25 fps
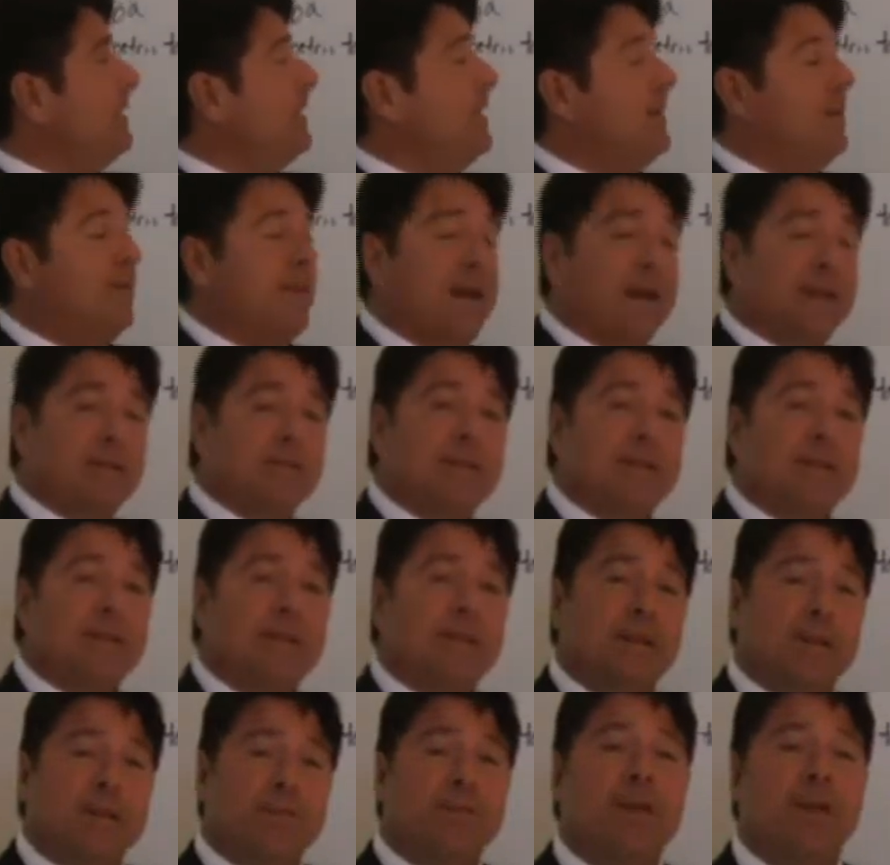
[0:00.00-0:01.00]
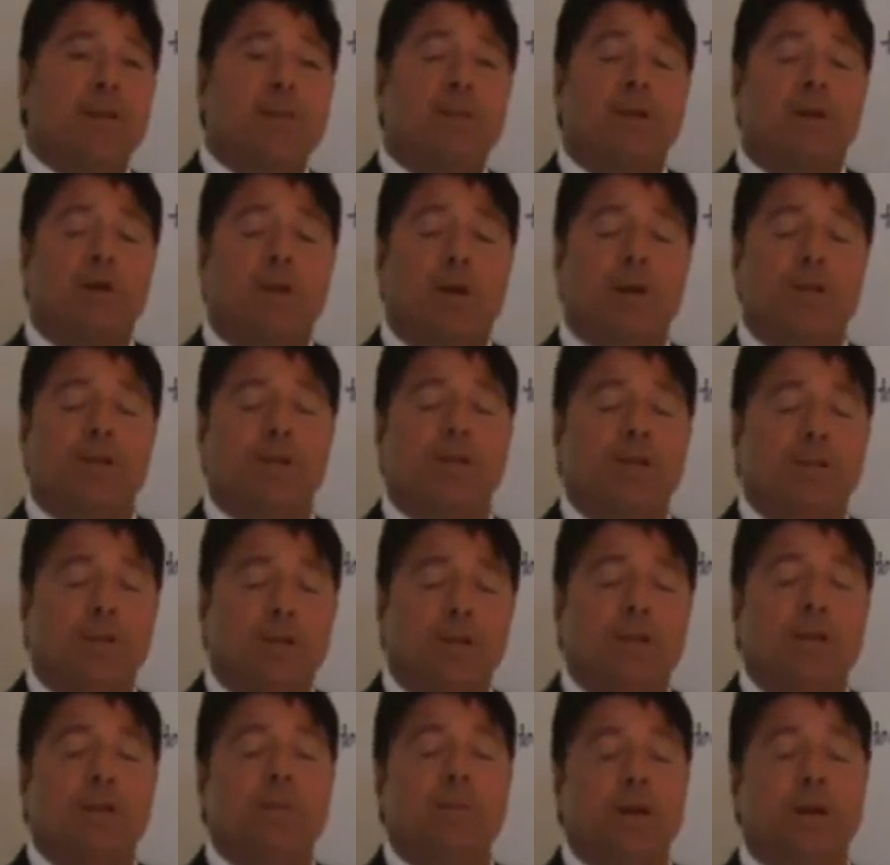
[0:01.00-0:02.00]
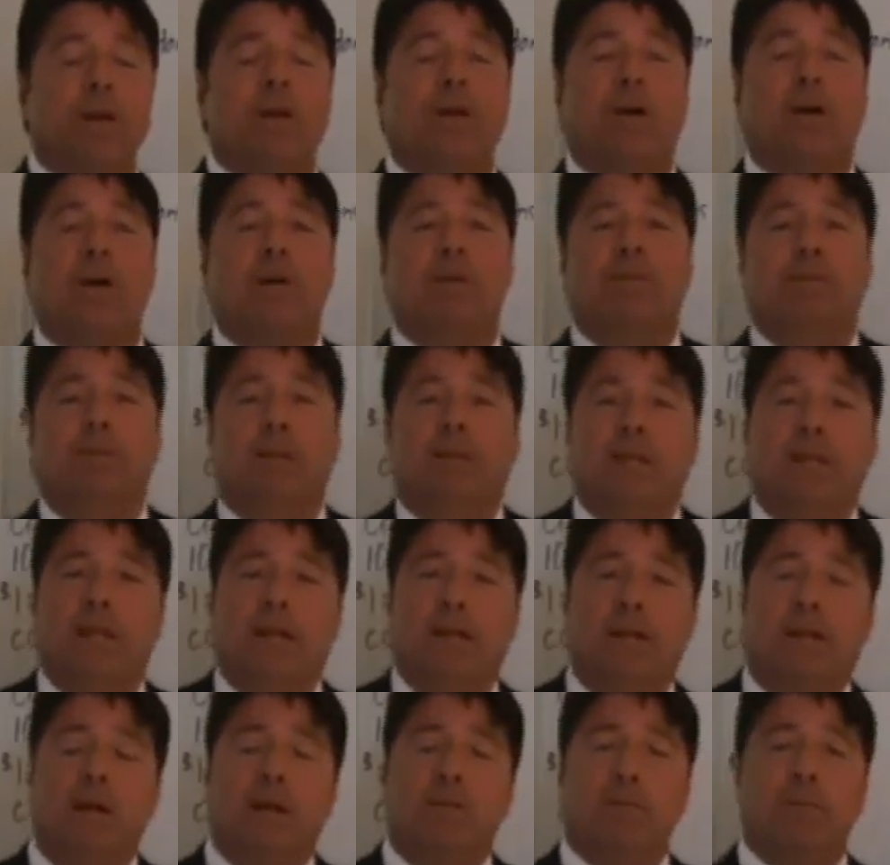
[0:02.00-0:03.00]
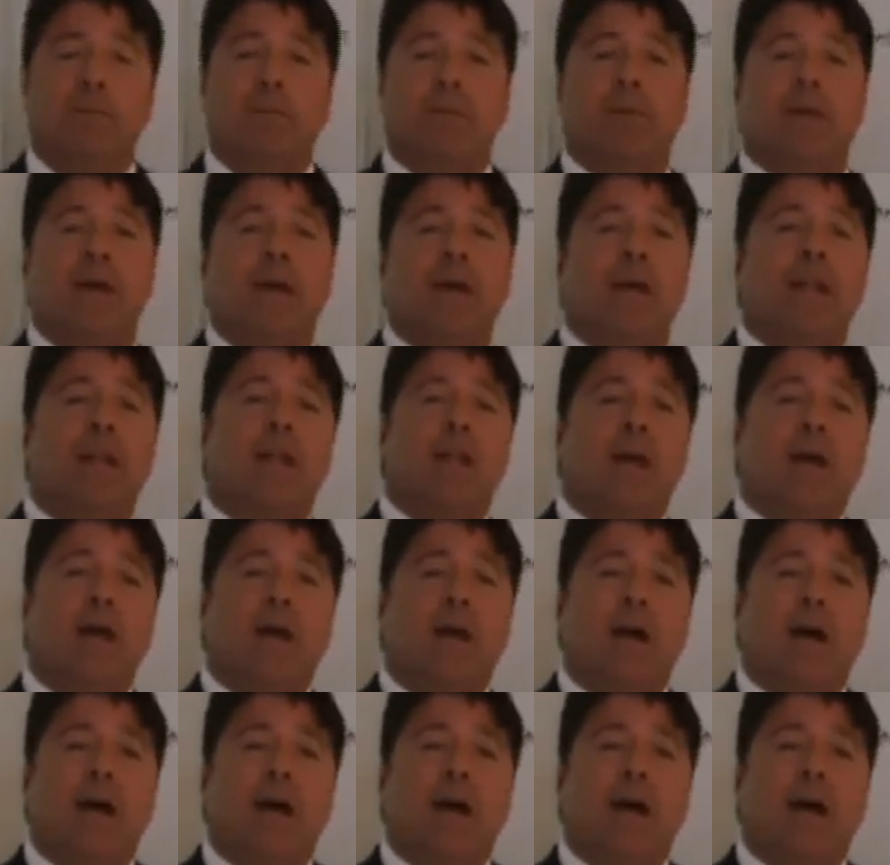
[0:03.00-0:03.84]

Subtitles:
you know, that if you have any questions, you can give me a call and I'll help you with that.